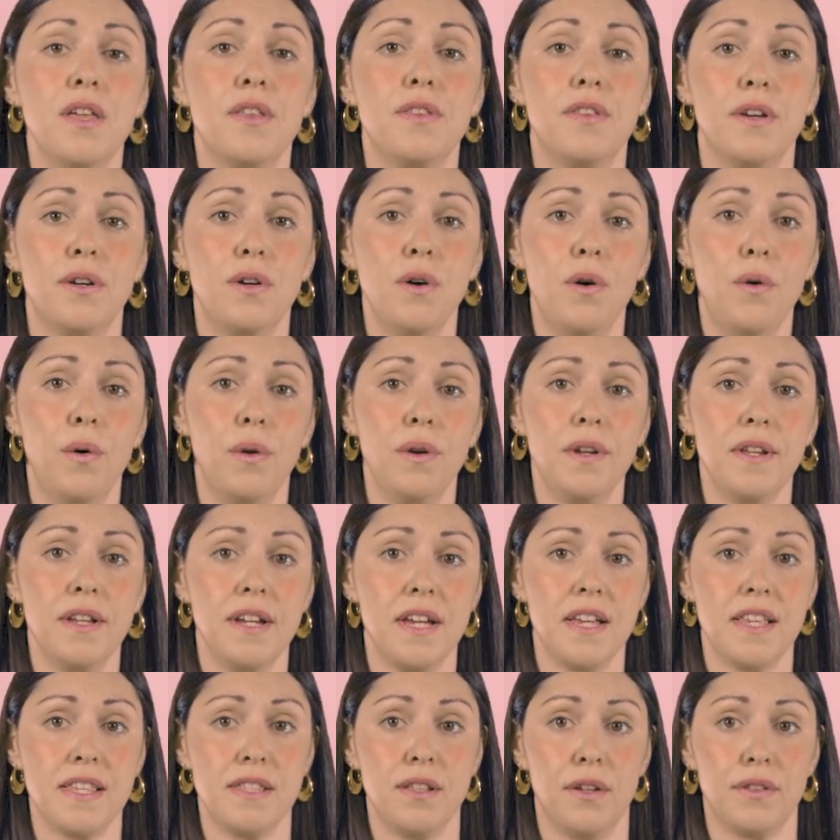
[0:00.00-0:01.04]
The goal
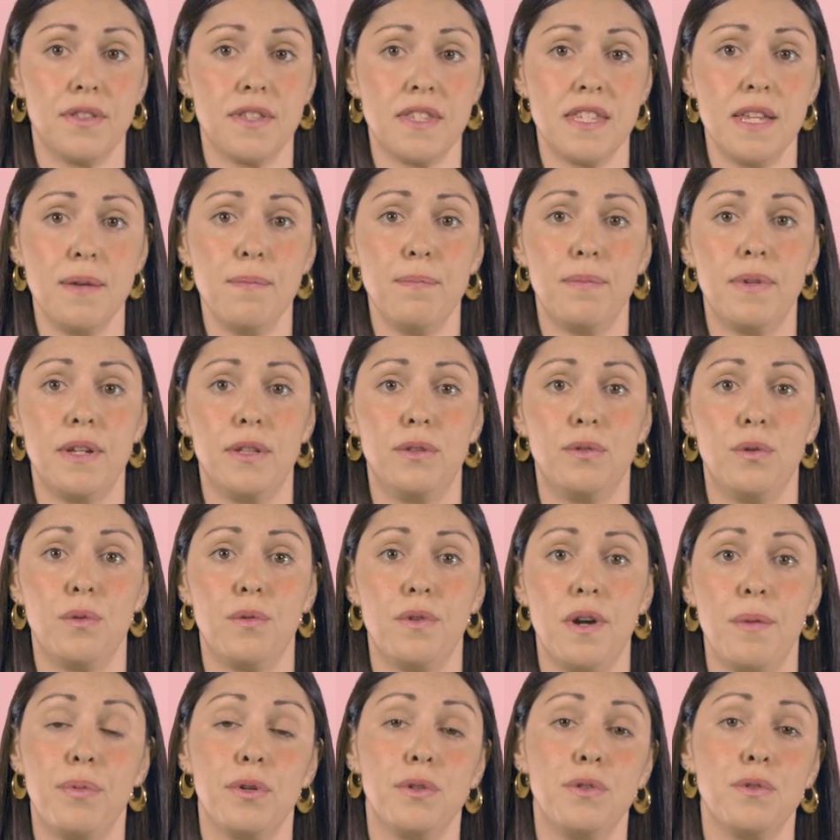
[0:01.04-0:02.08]
is not simply to
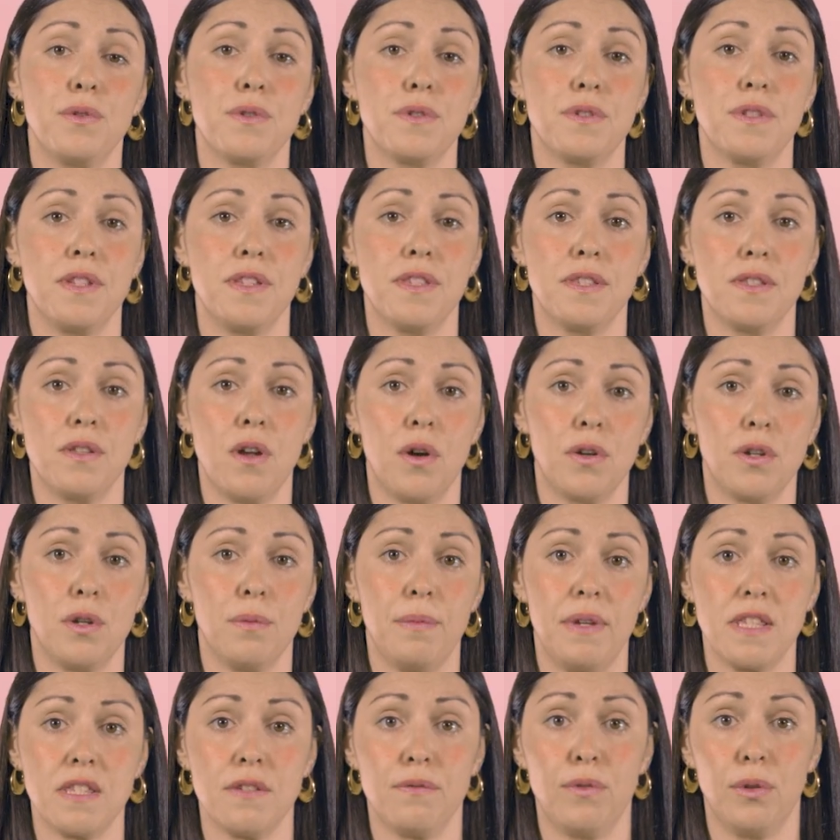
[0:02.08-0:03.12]
reproduce these
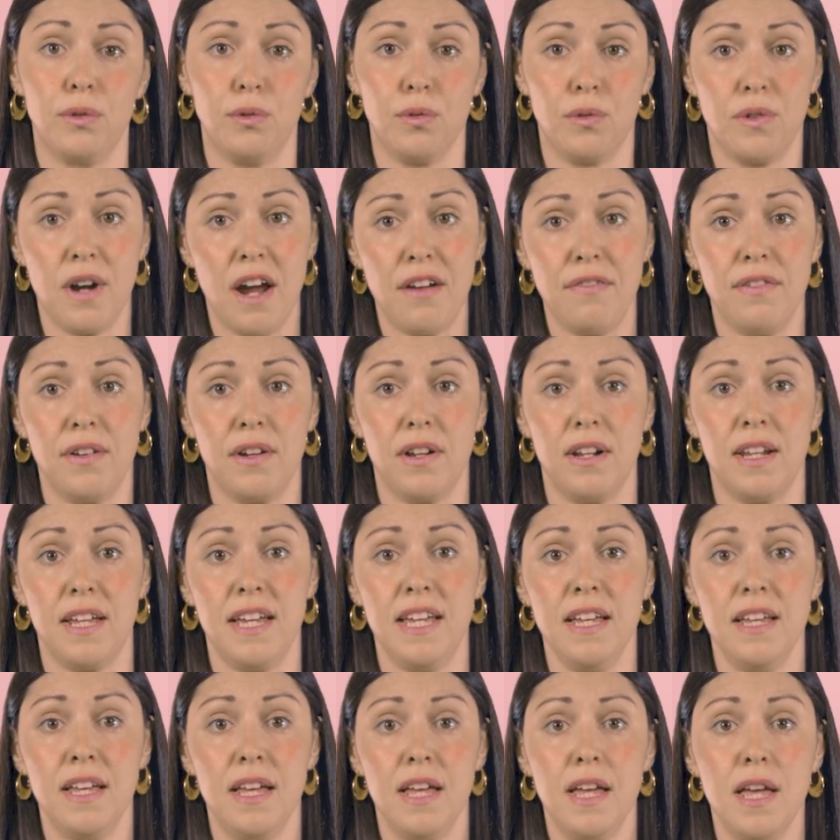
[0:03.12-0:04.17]
documents
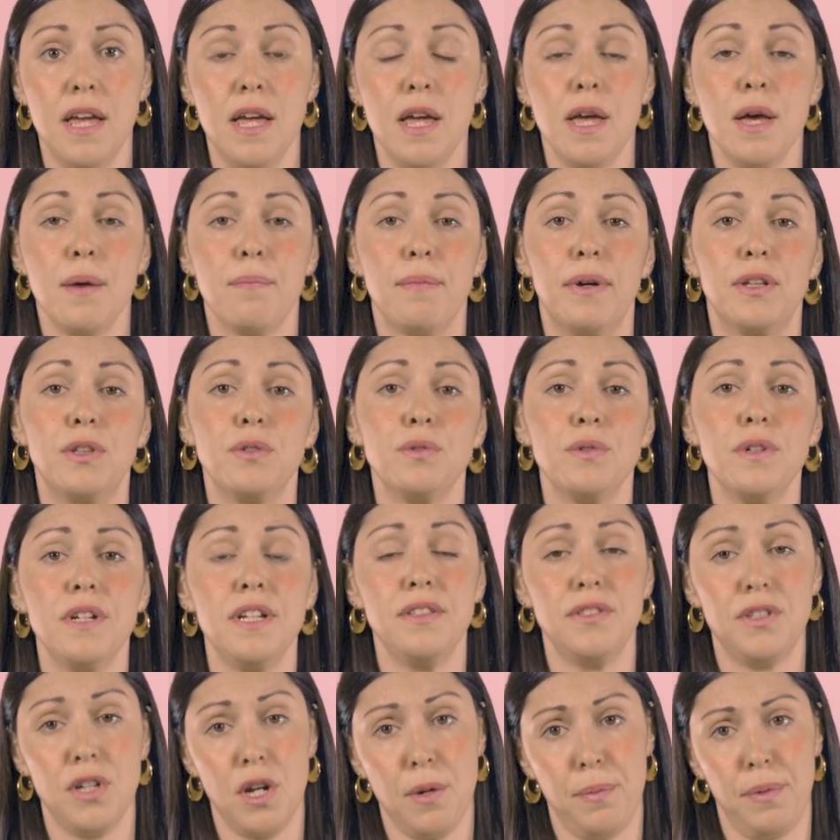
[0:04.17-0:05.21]
photographically, but to
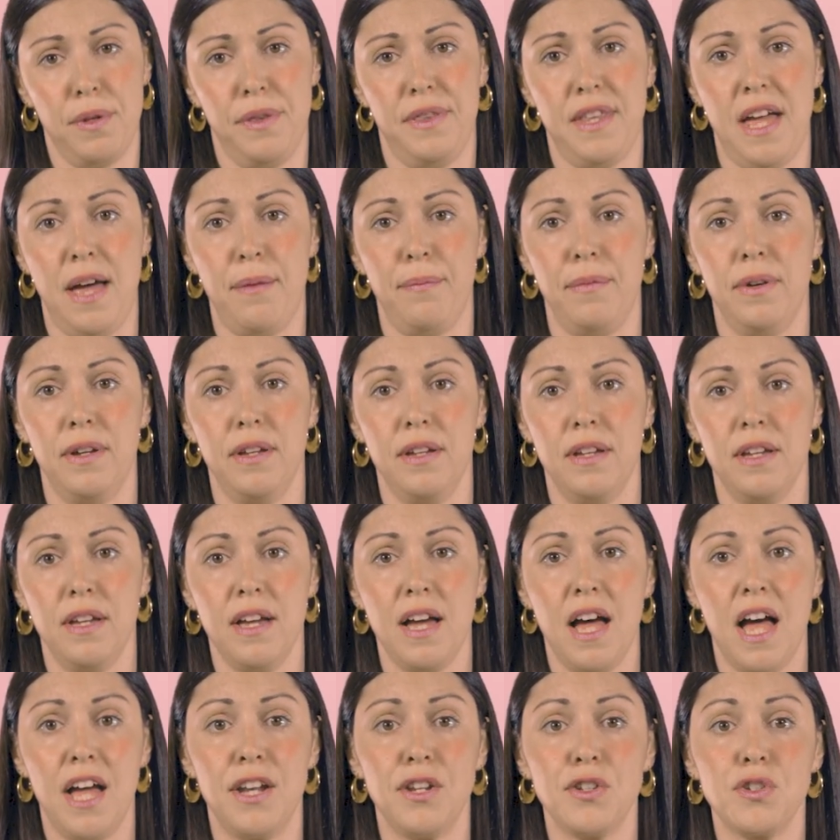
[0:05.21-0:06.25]
interpret them
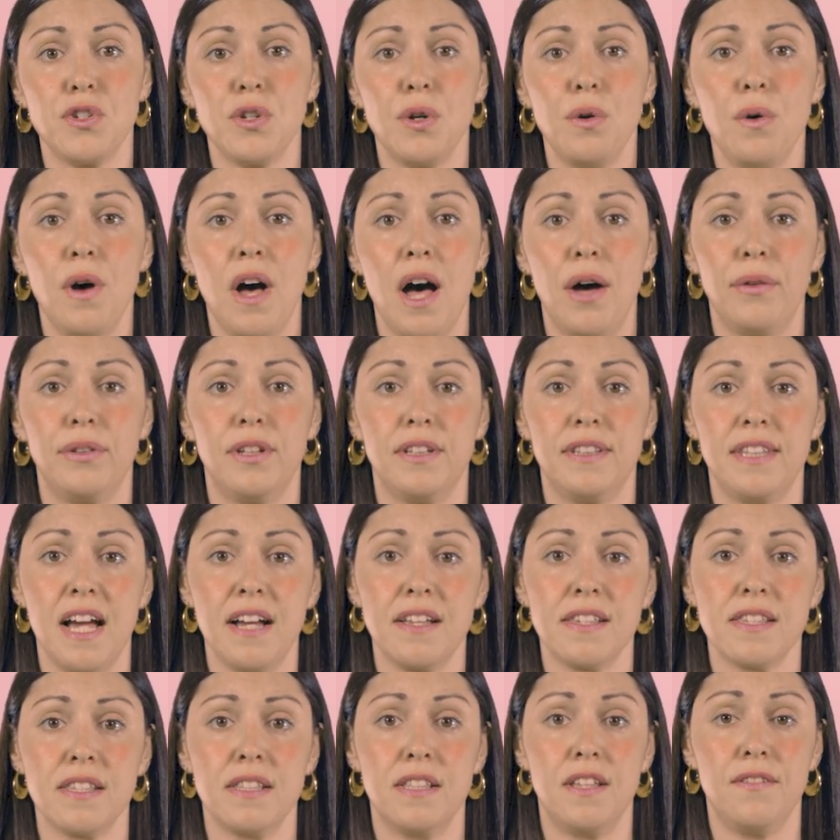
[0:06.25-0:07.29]
and show how the
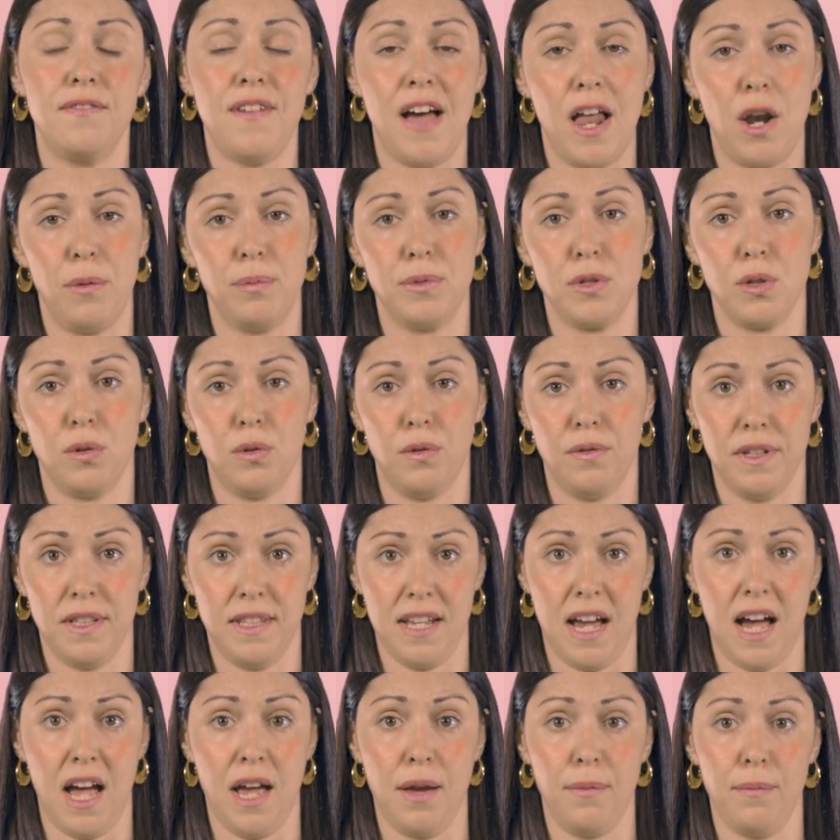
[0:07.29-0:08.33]
text developed over
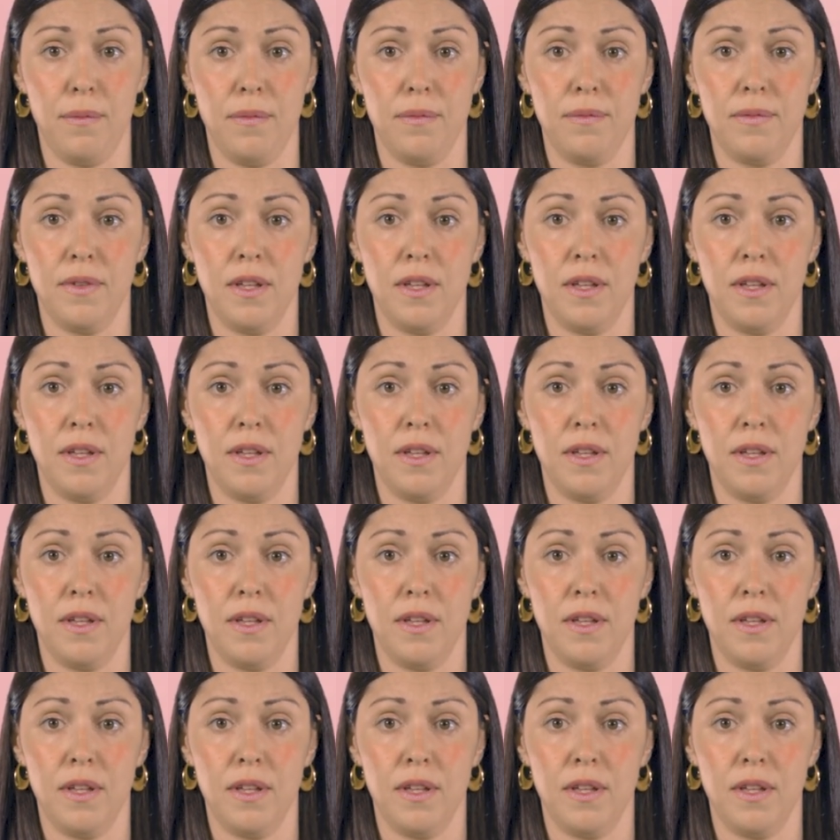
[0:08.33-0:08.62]
time,